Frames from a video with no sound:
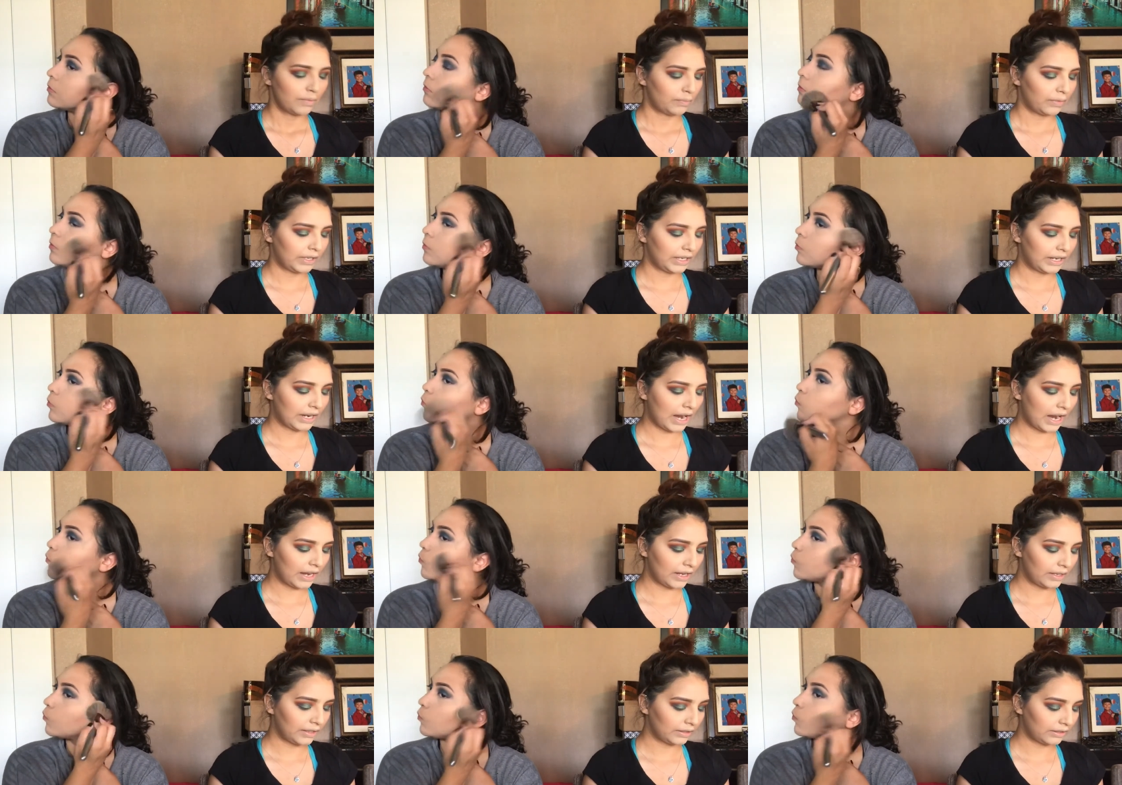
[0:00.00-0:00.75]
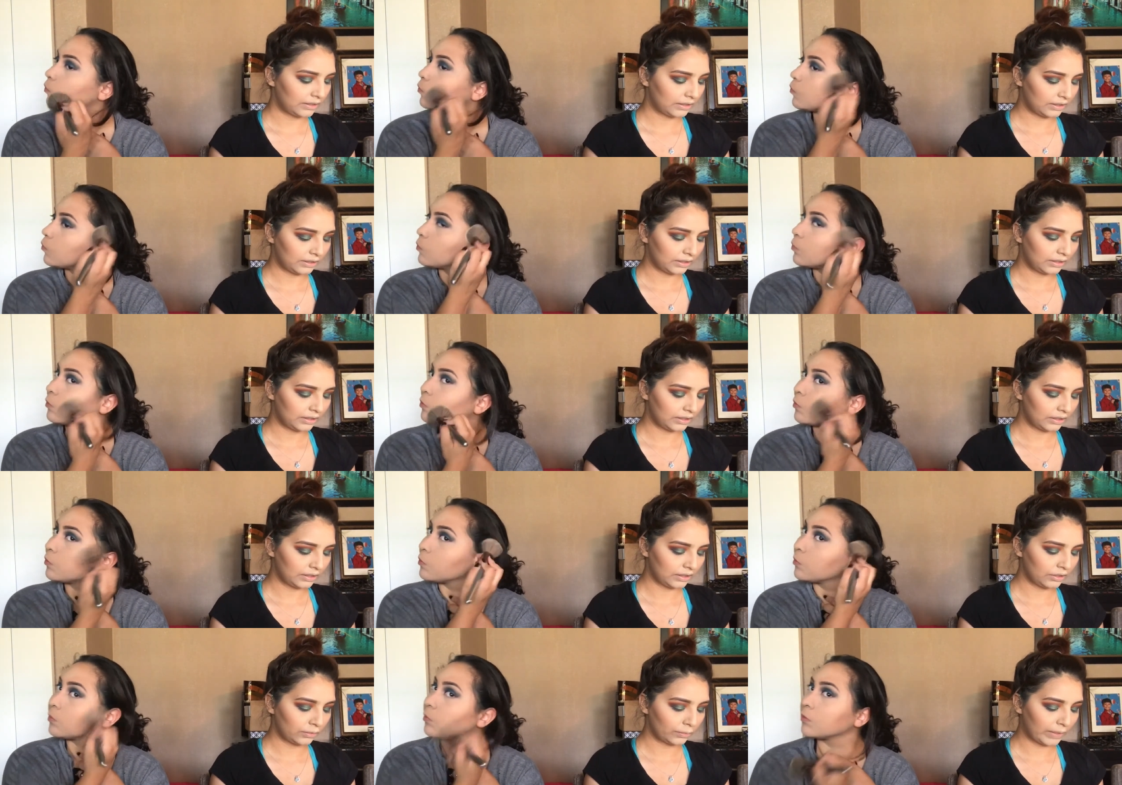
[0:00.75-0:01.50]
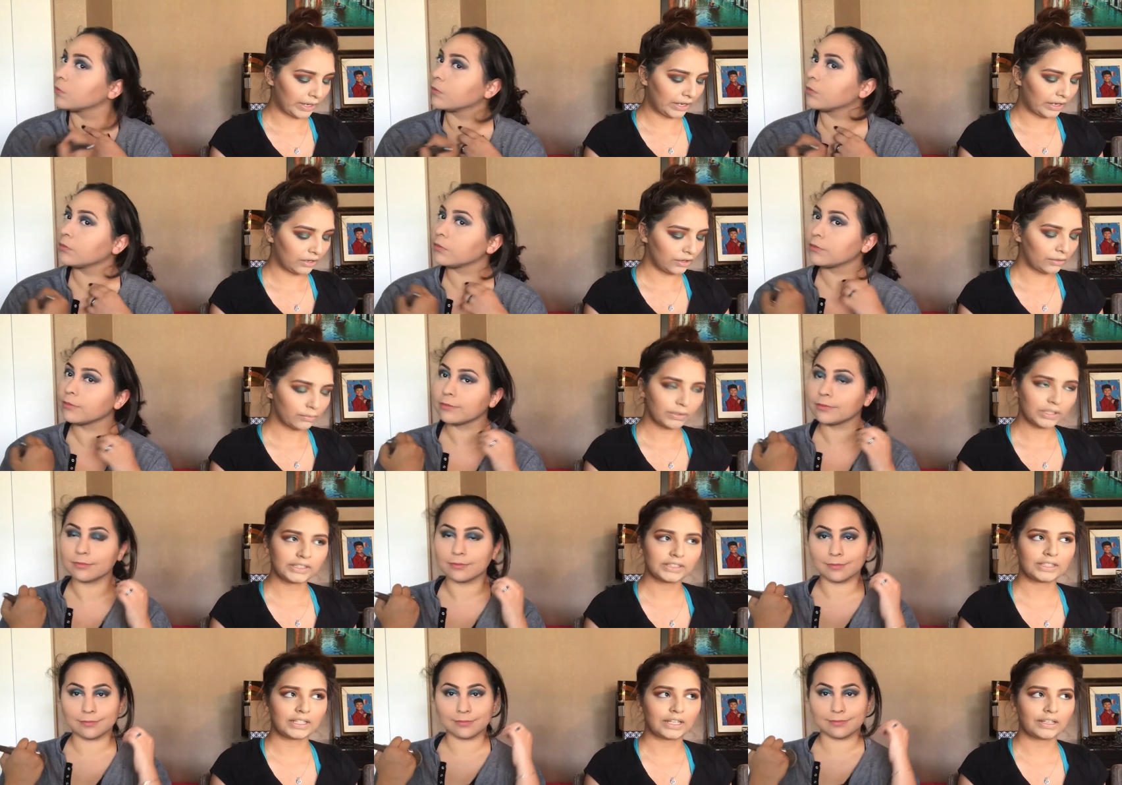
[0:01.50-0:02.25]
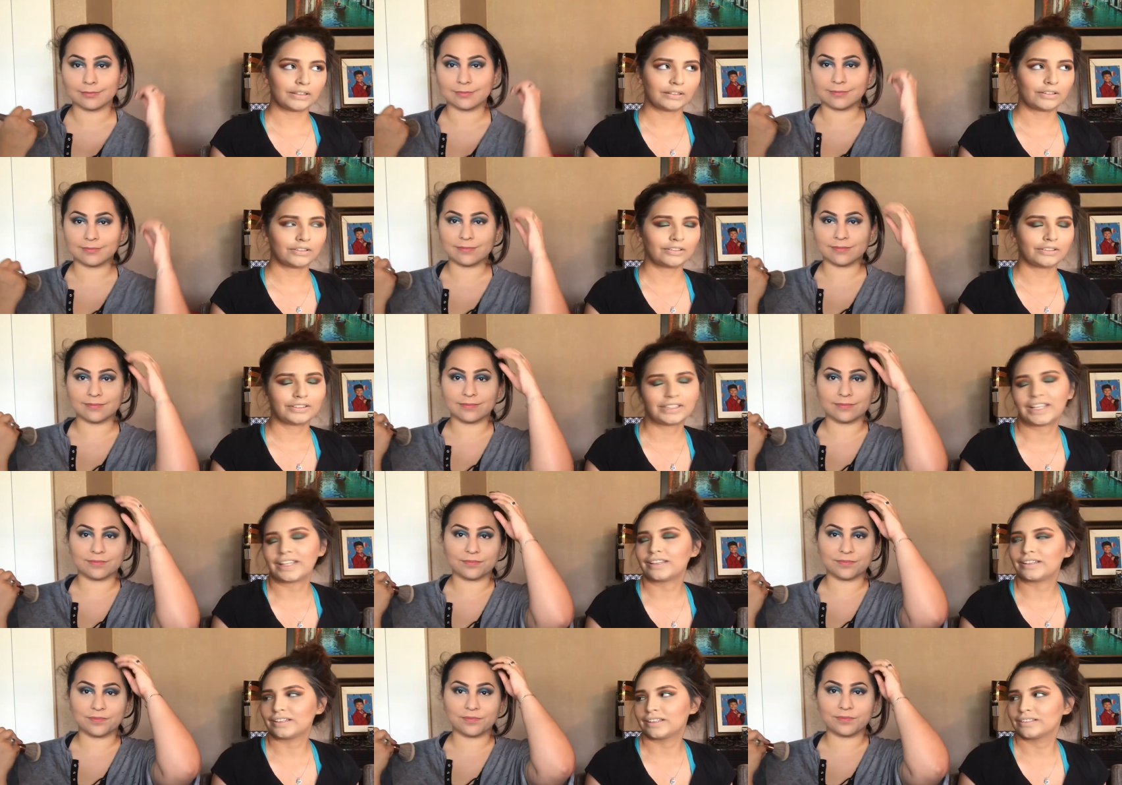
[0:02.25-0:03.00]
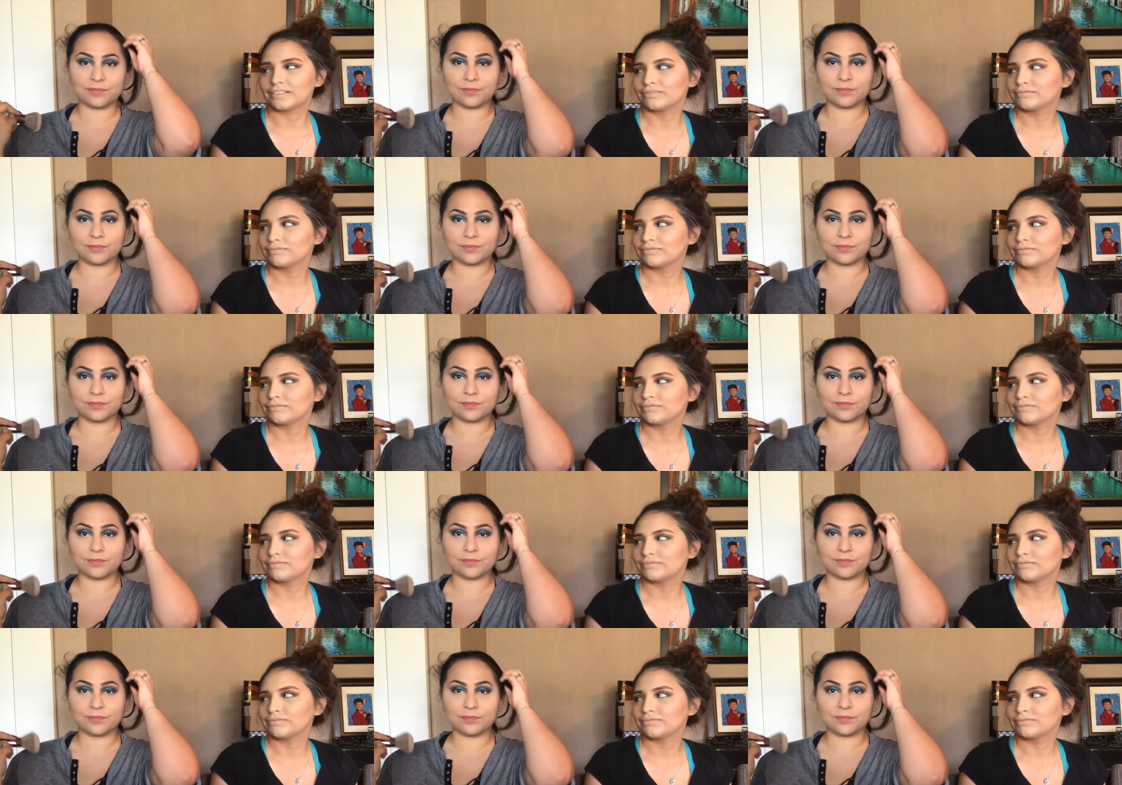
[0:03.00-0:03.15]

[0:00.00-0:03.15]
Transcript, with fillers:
Speaker 1: But the regular ones I, you know, like